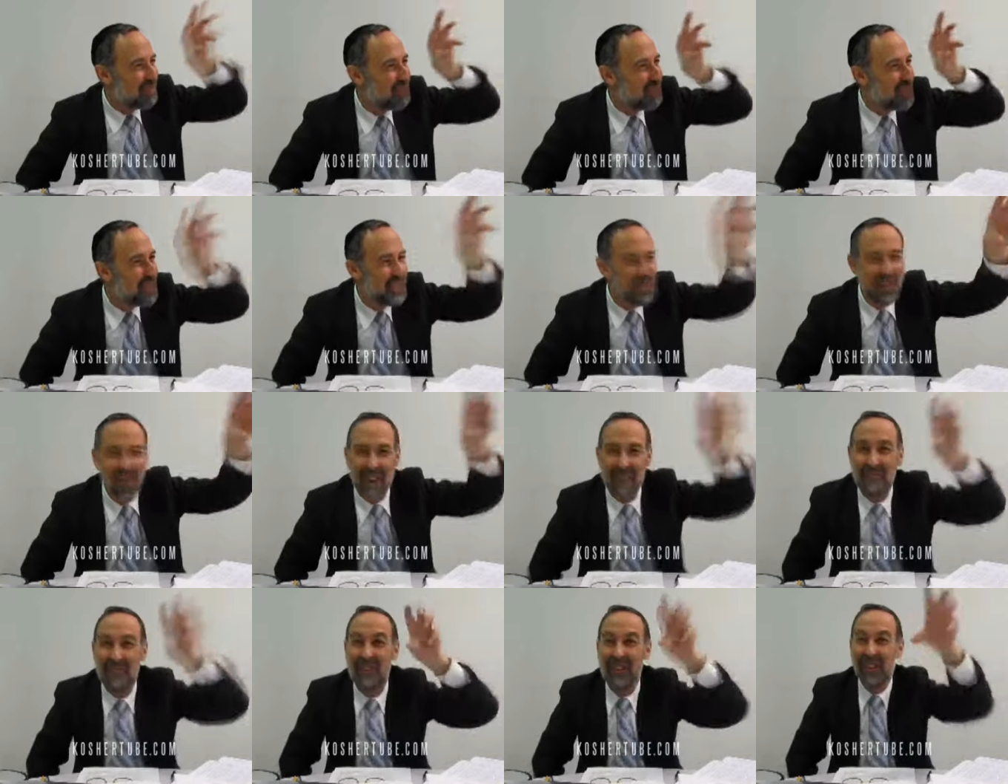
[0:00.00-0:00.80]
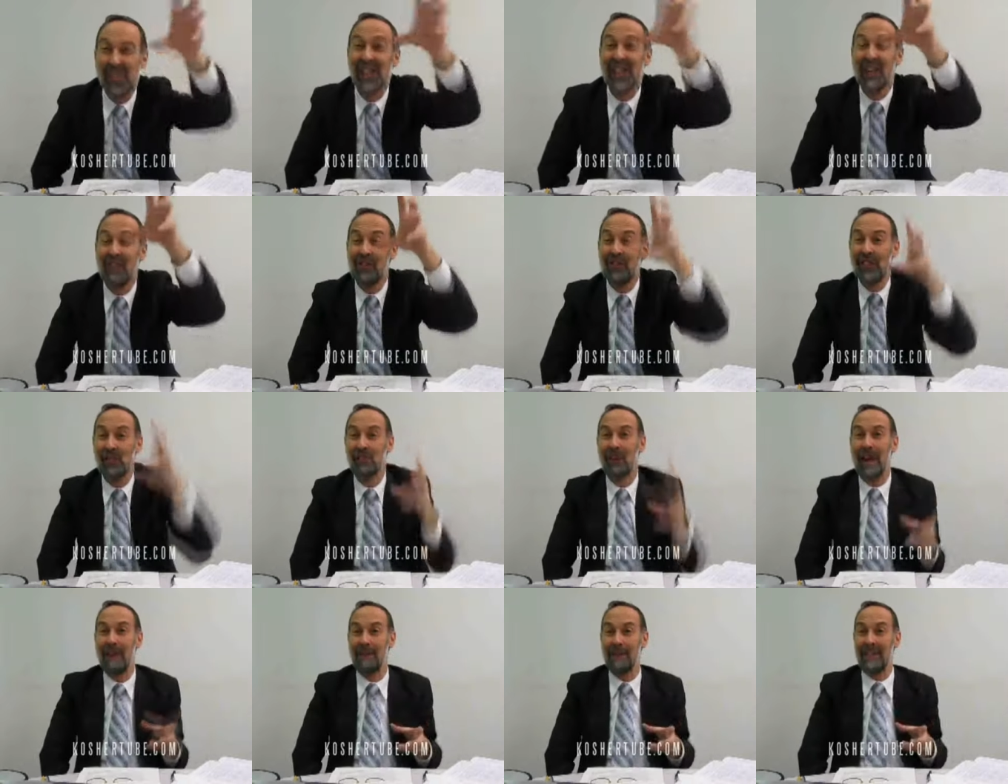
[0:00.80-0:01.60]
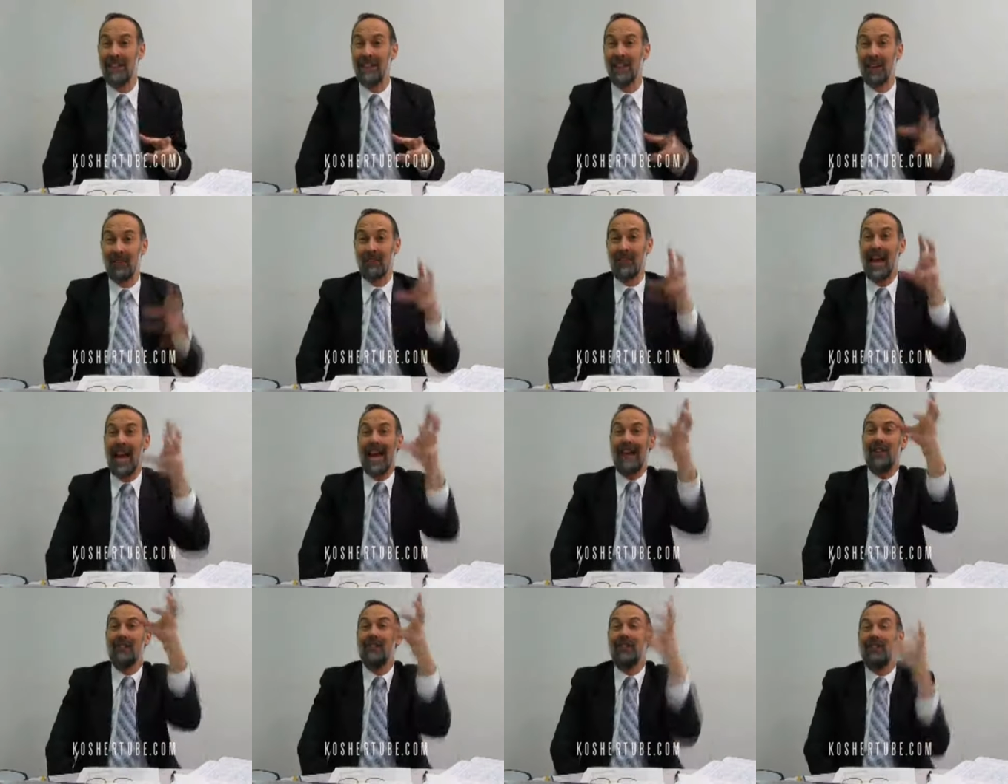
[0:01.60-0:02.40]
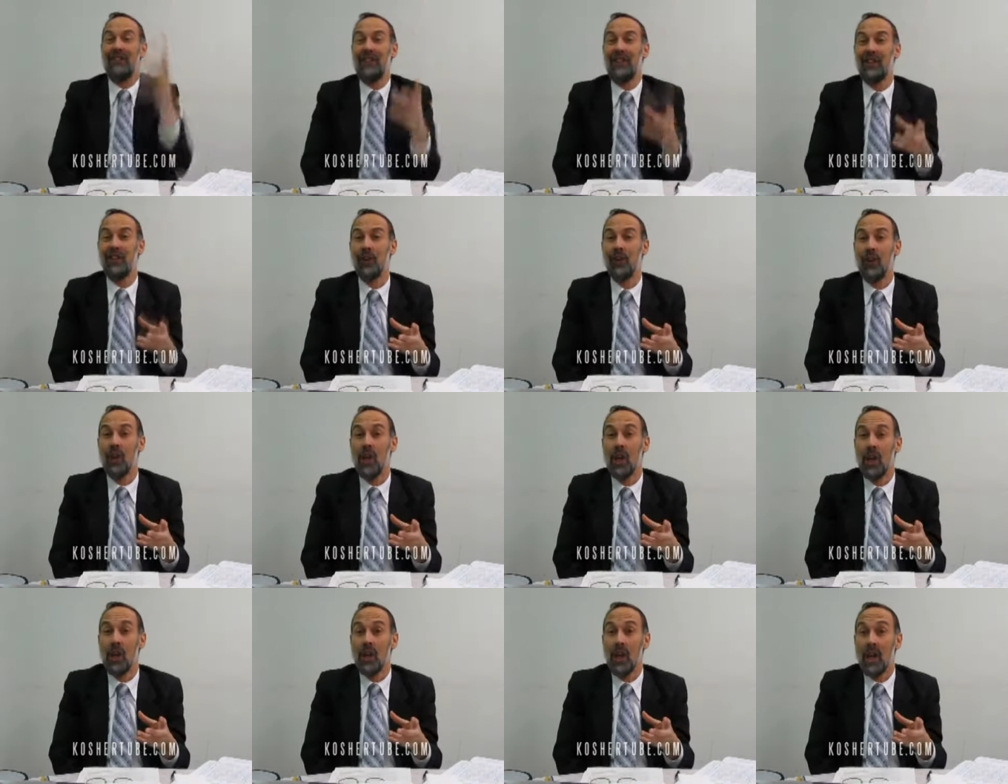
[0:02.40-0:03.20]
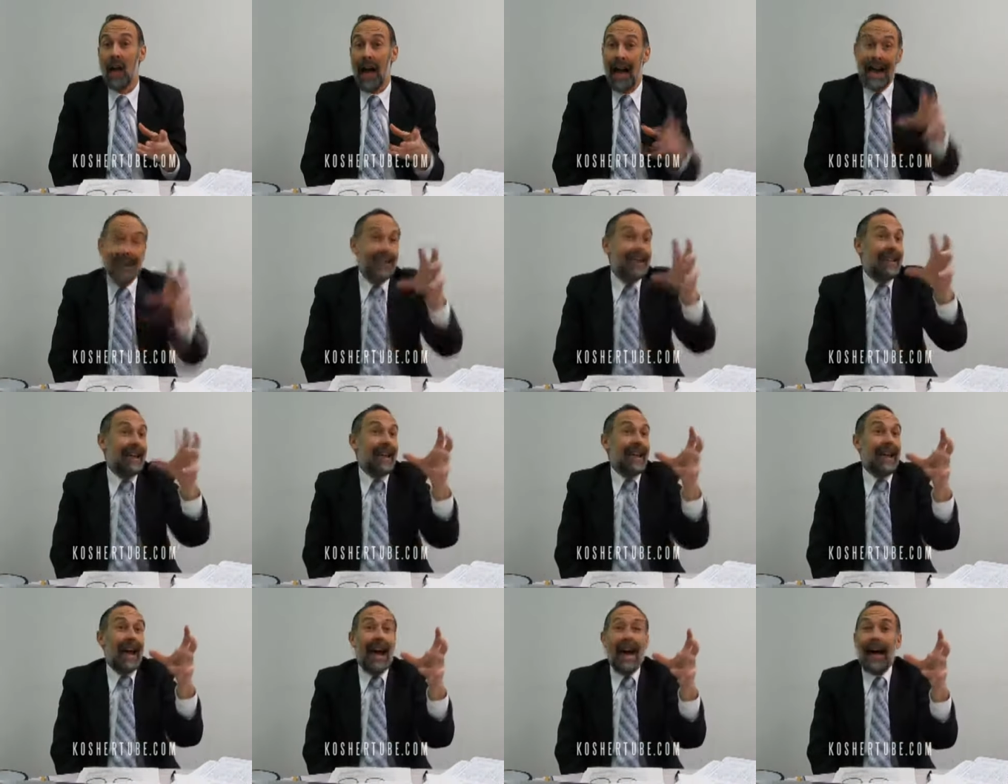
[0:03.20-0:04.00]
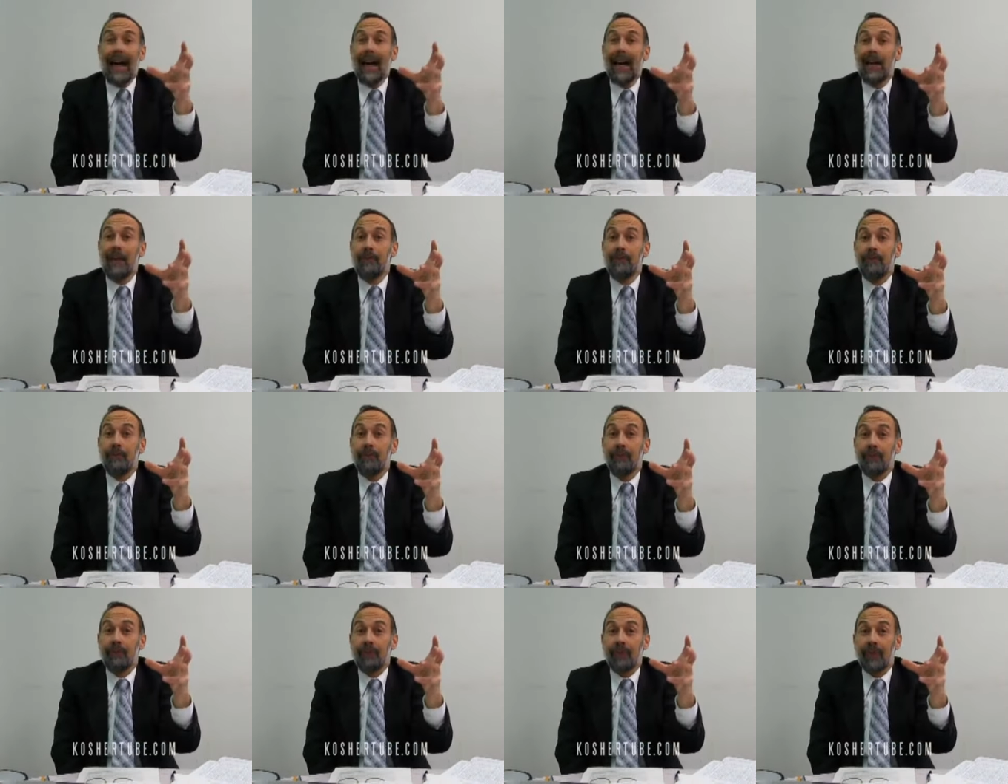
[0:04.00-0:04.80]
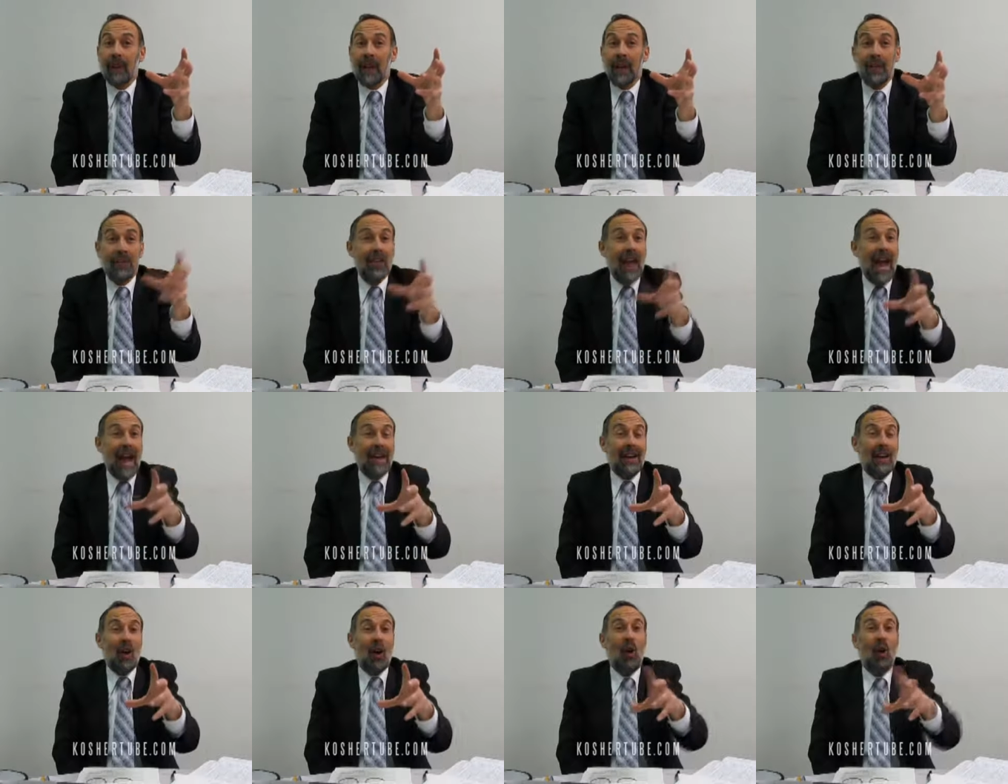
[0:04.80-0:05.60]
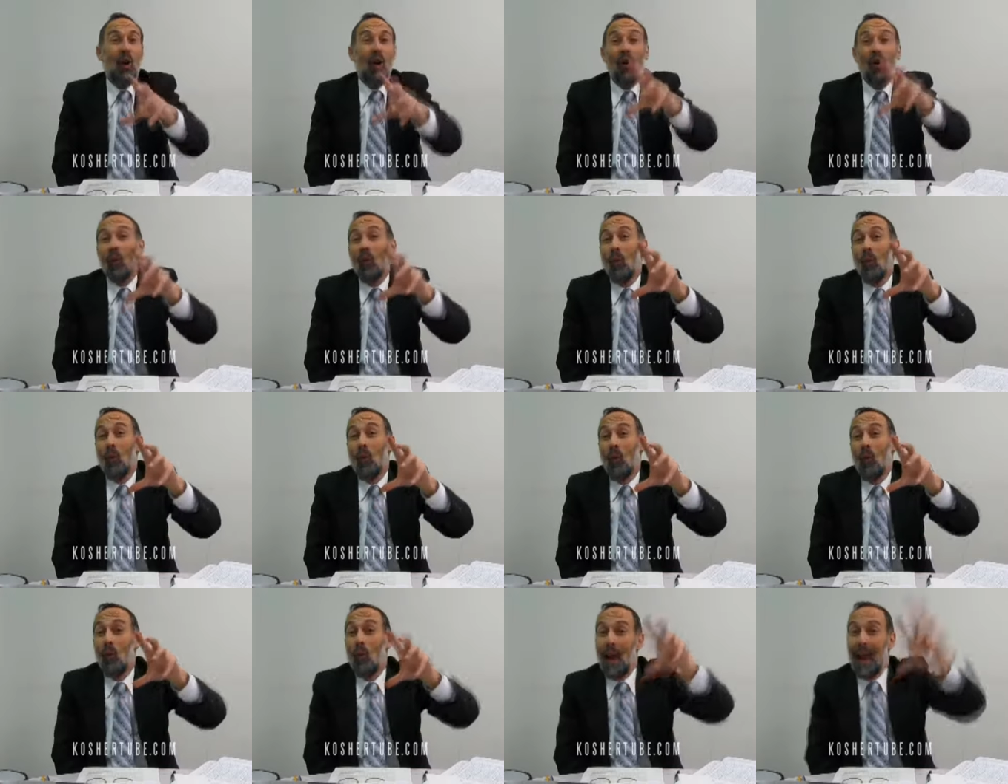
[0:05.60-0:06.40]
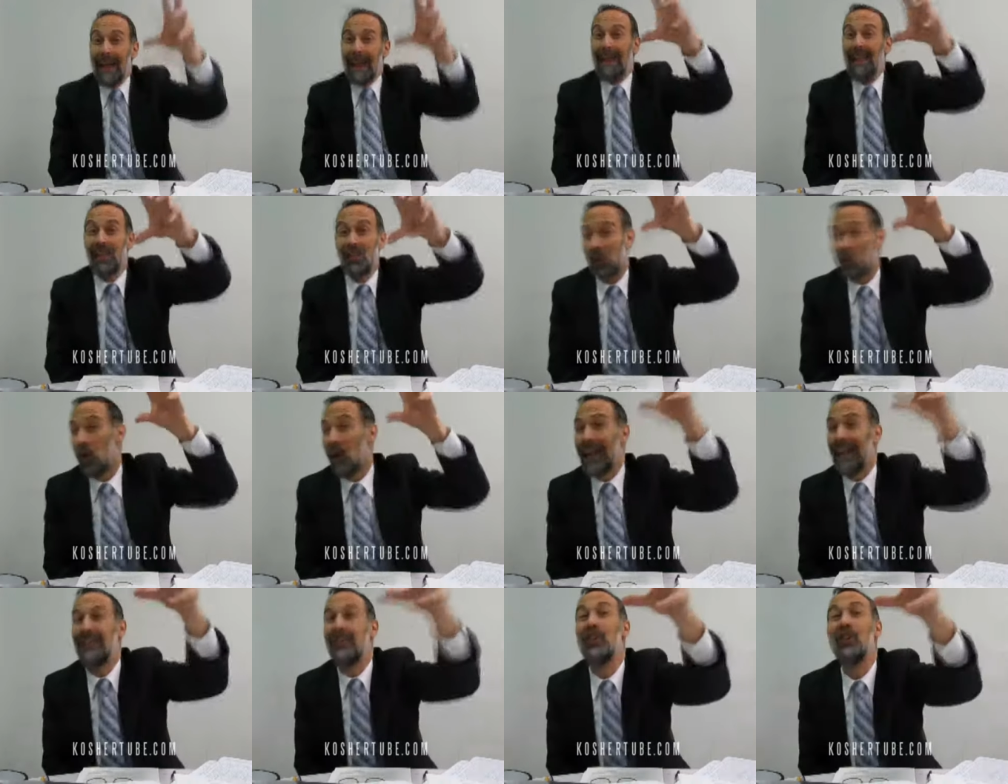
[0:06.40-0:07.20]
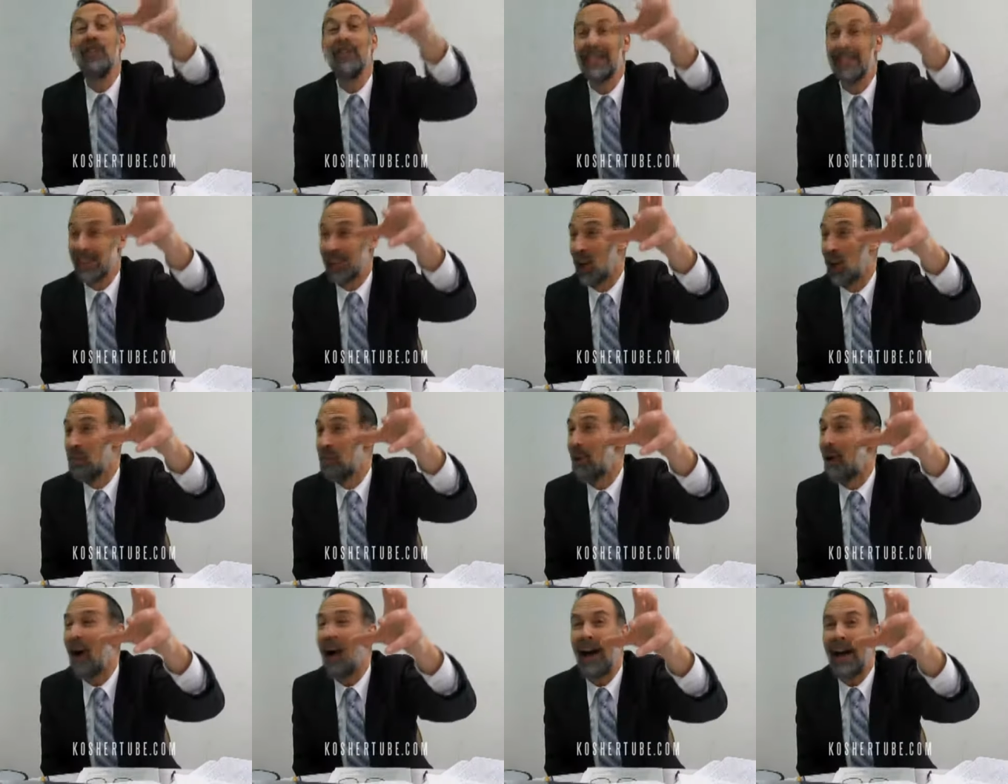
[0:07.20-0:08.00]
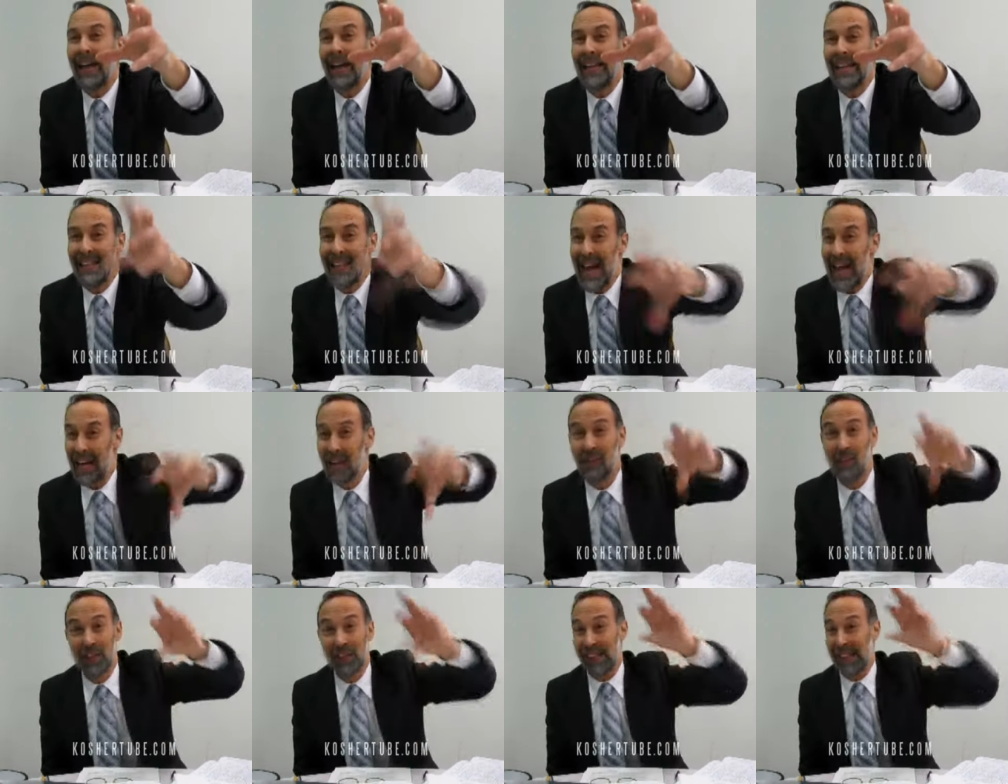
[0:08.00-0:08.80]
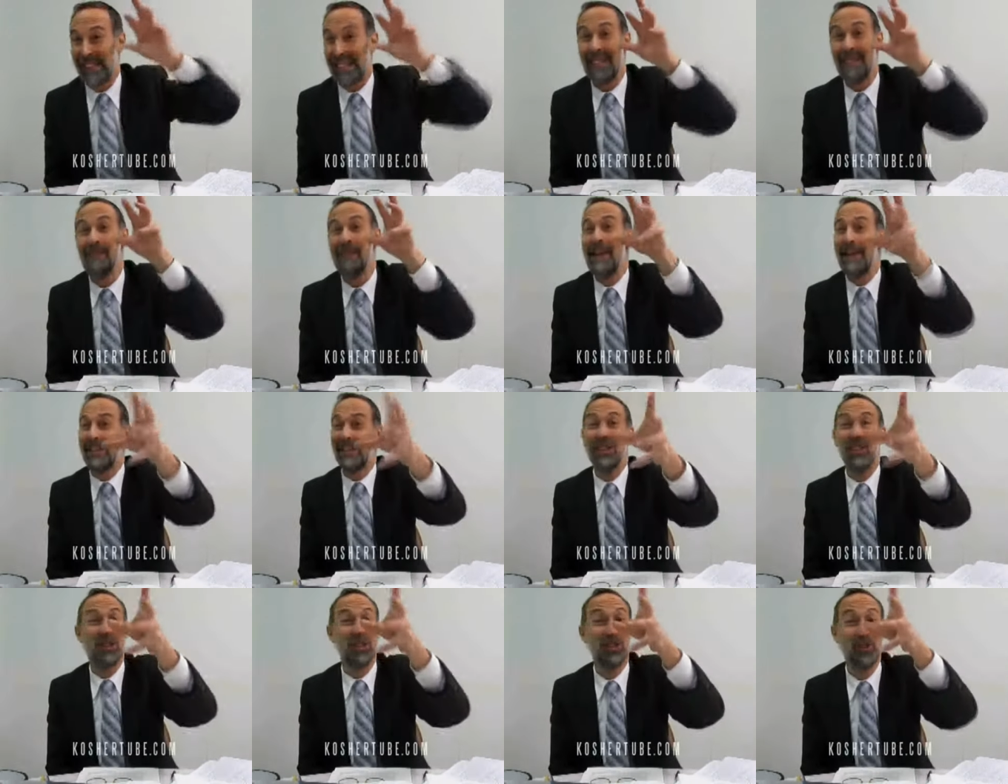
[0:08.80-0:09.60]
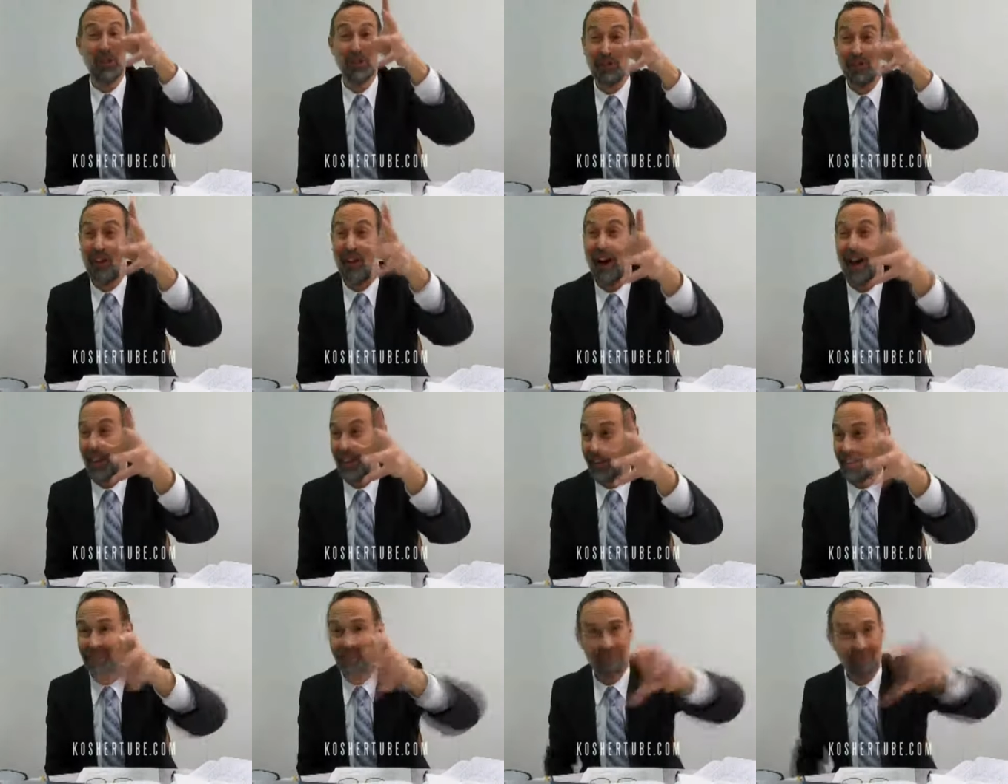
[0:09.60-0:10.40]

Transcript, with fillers: view, that vision of his Rebbe, of Yaakov Avinu. Ad Kedei Kach that when twenty-two years go by and Yaakov wants to send a message to his father,